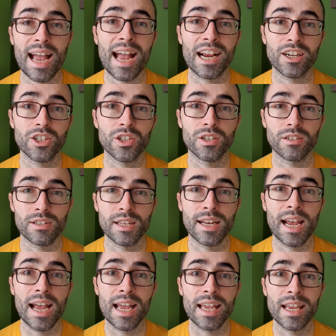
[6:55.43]
action
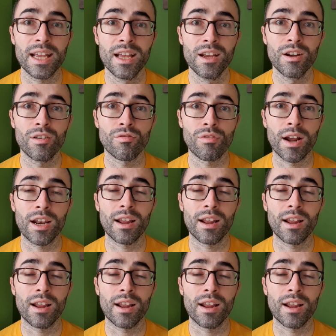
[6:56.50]
today, right?